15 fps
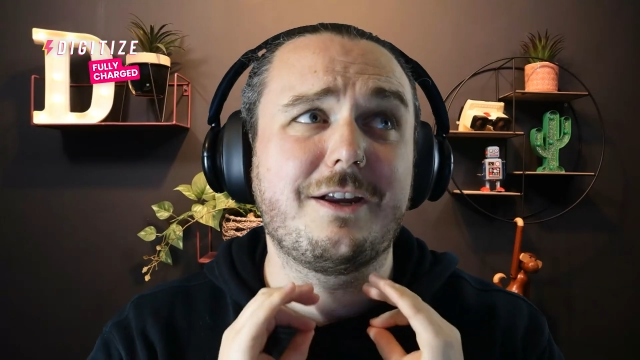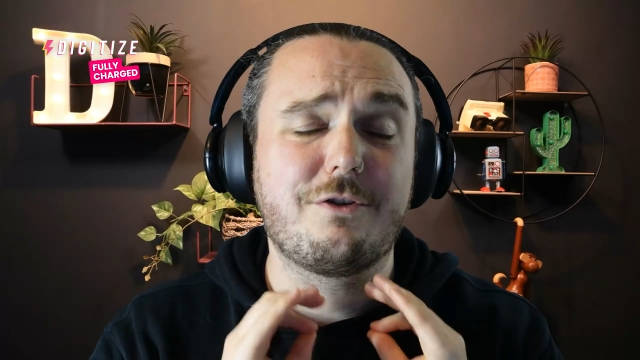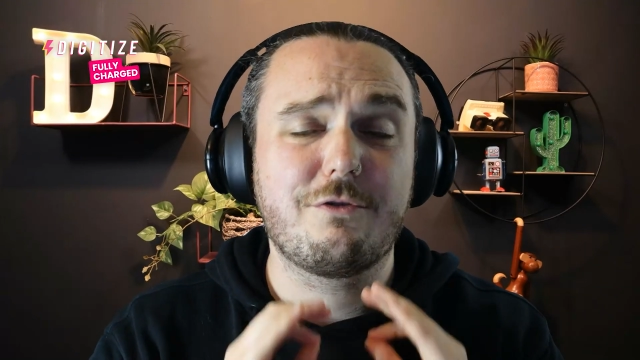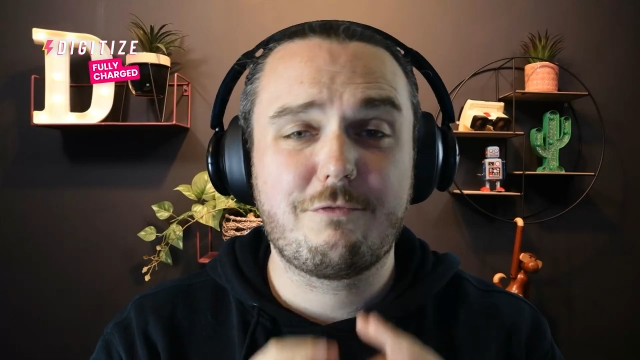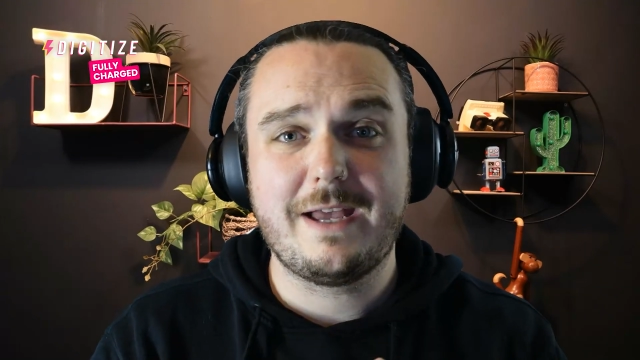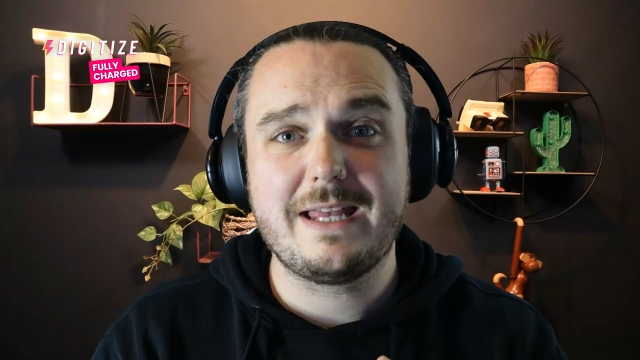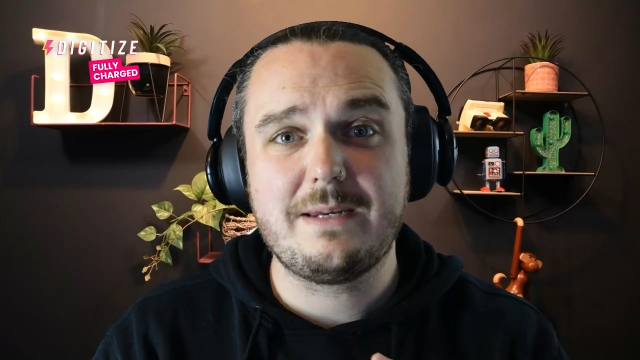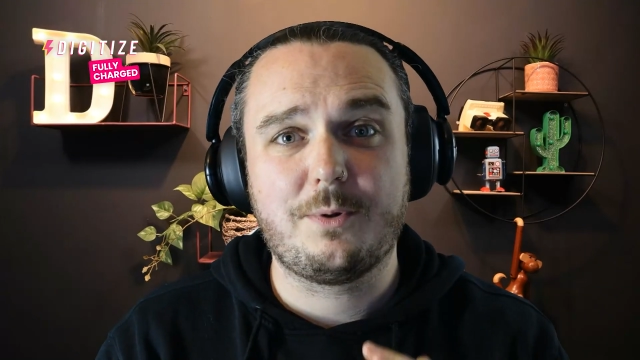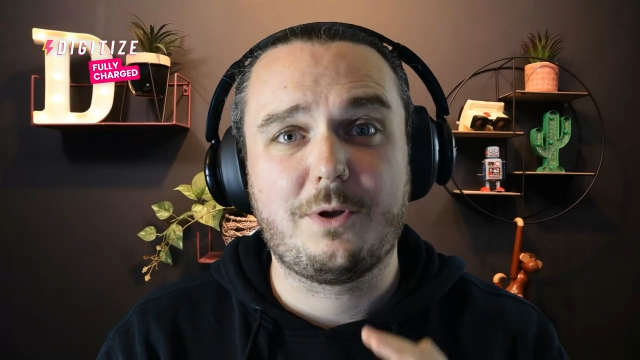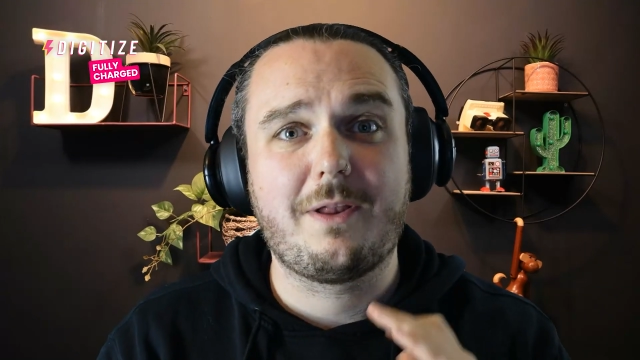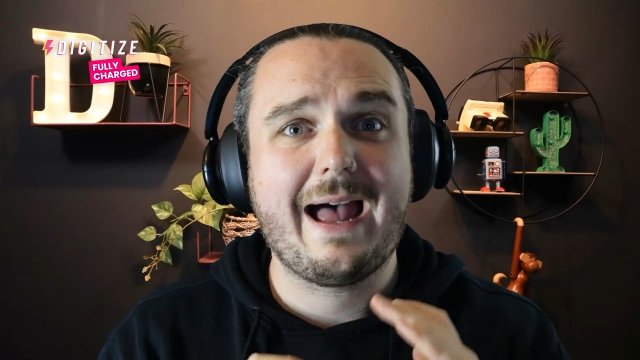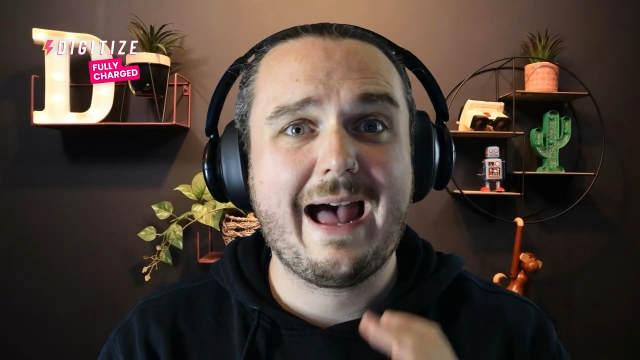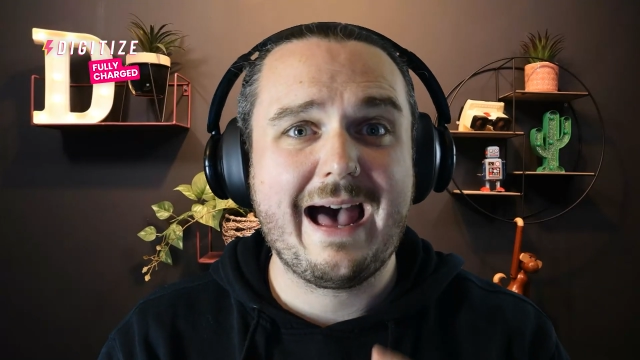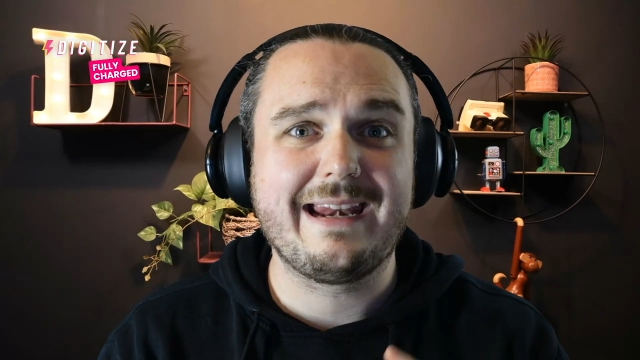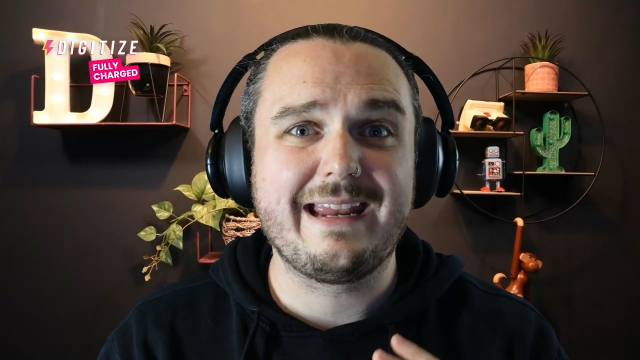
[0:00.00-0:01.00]
incredible
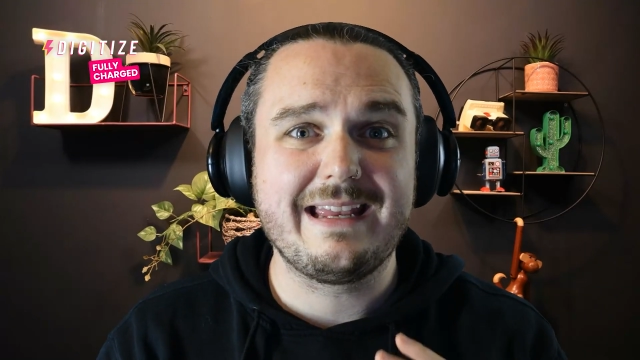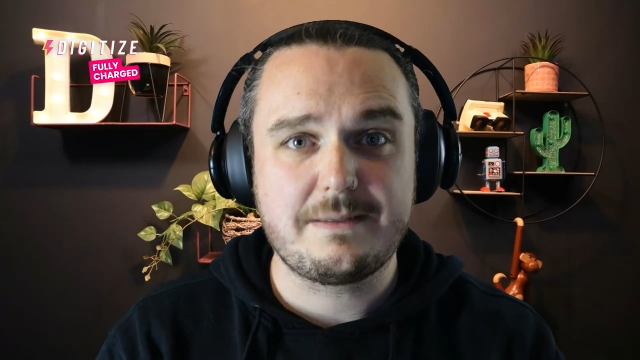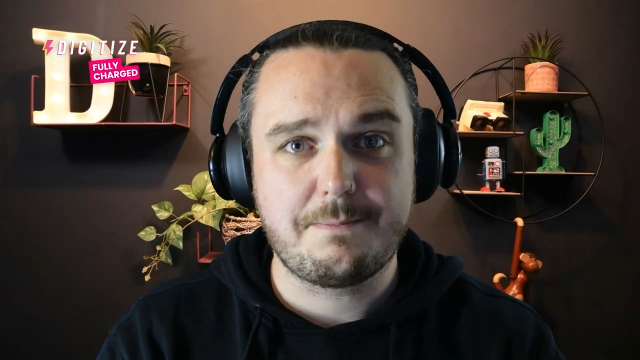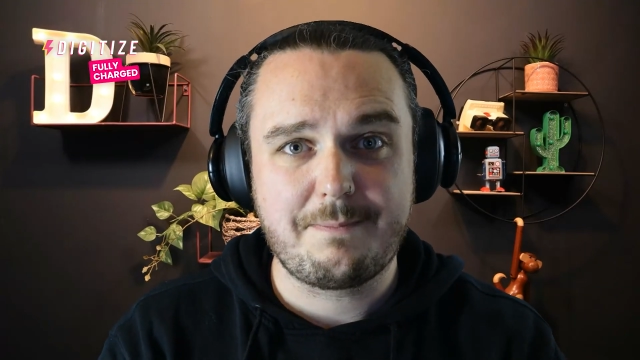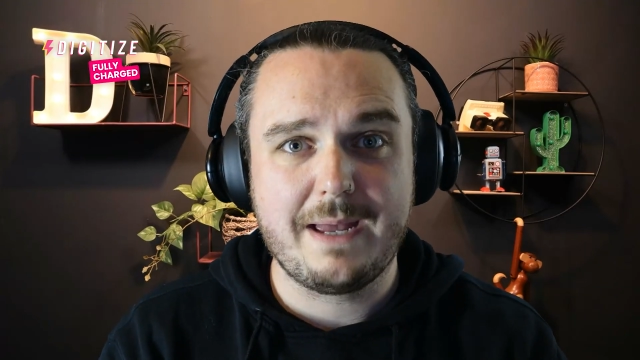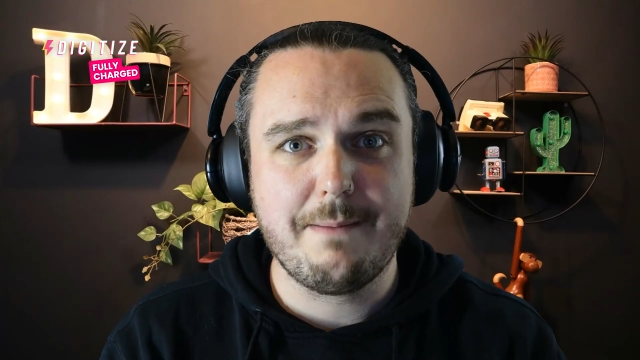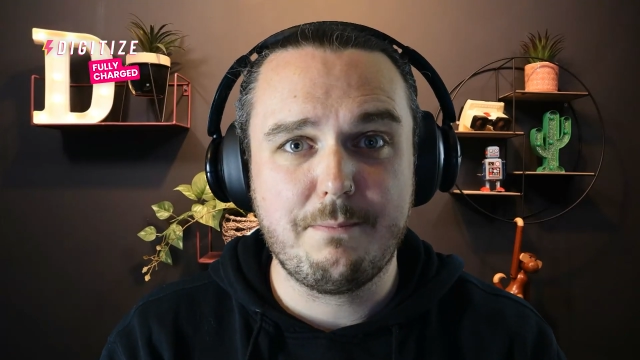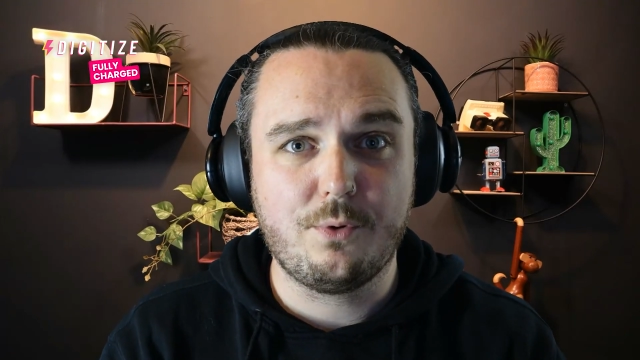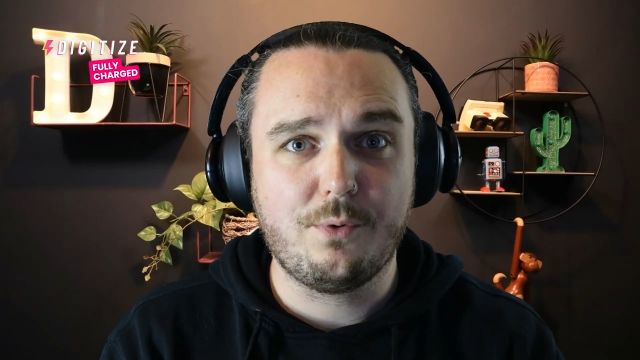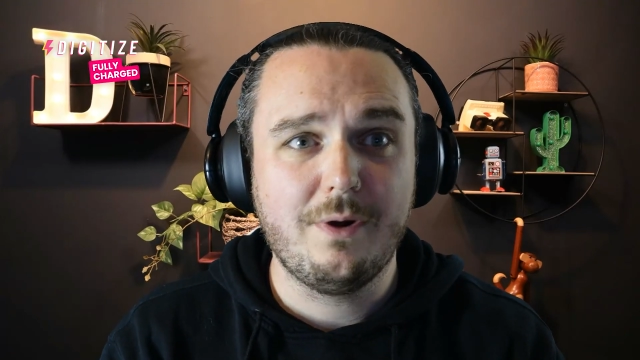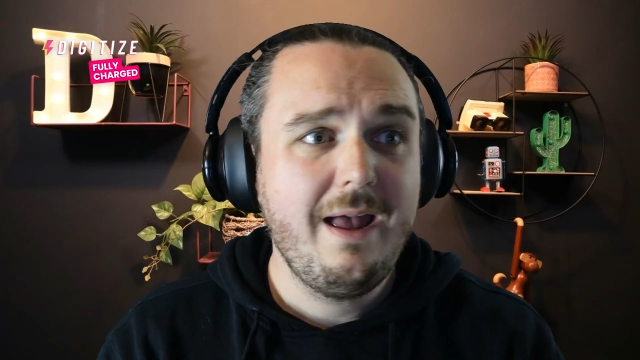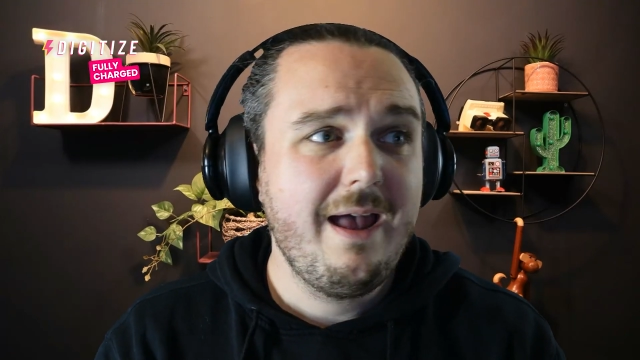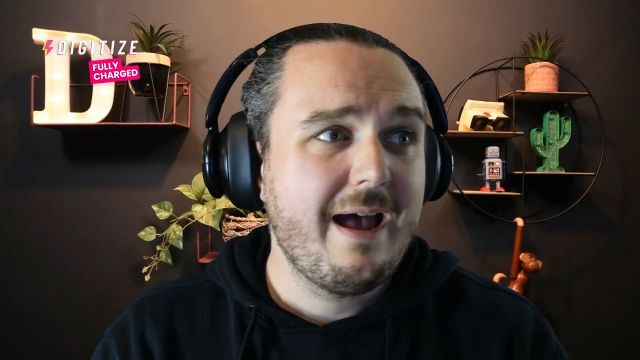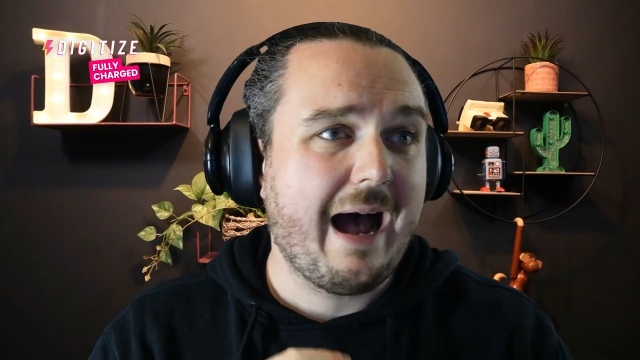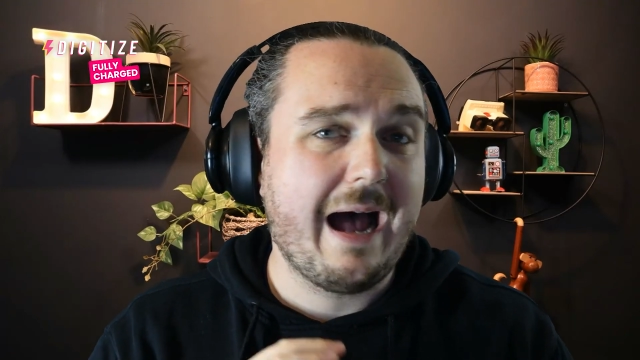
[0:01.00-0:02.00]
Harriet Benbow.